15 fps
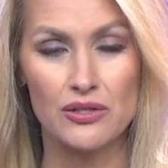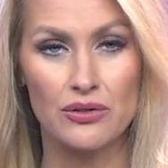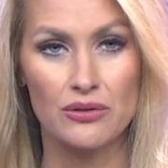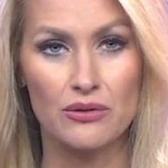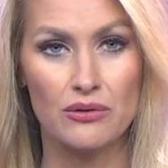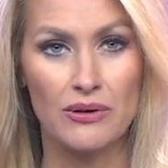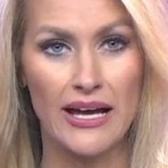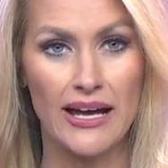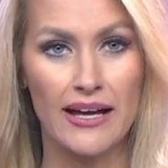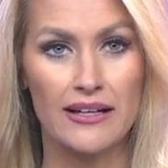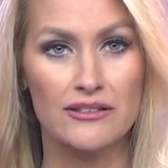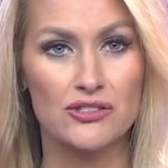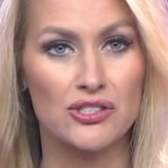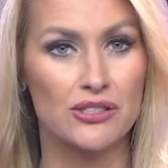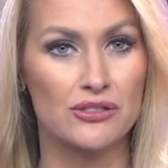who
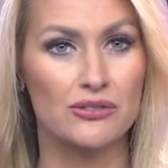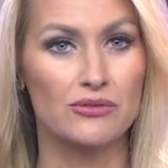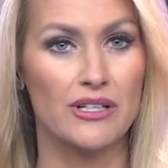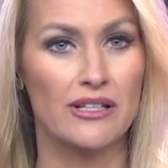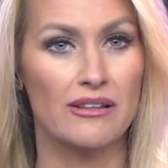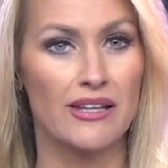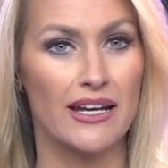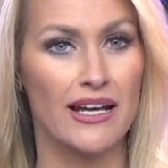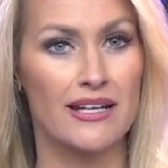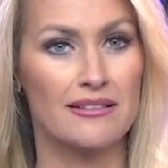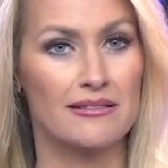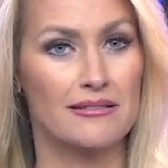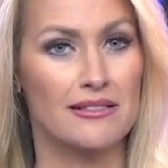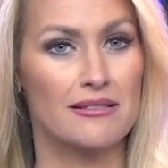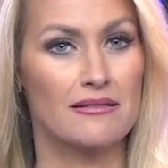had children that
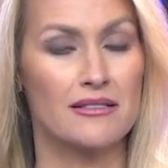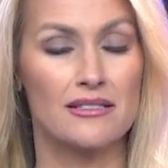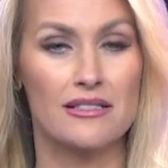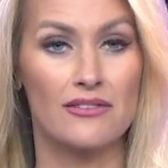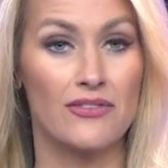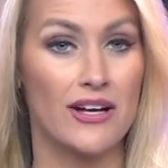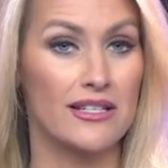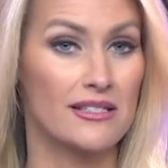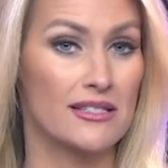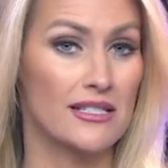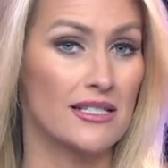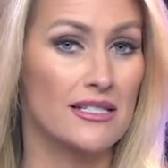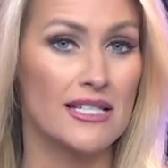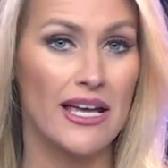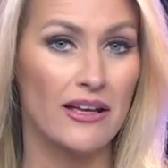had devise
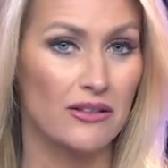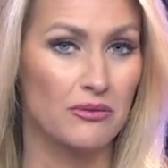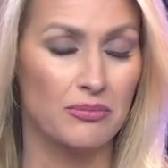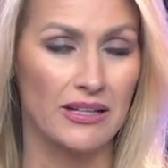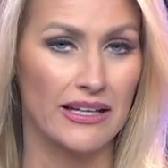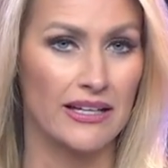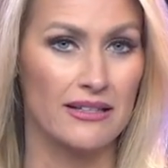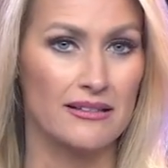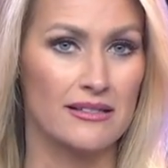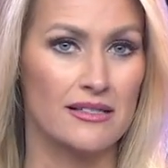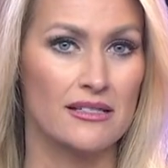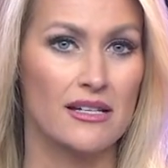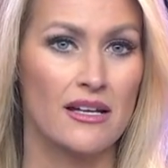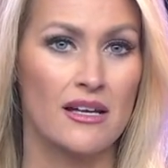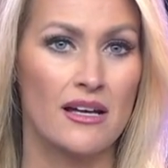detailed plans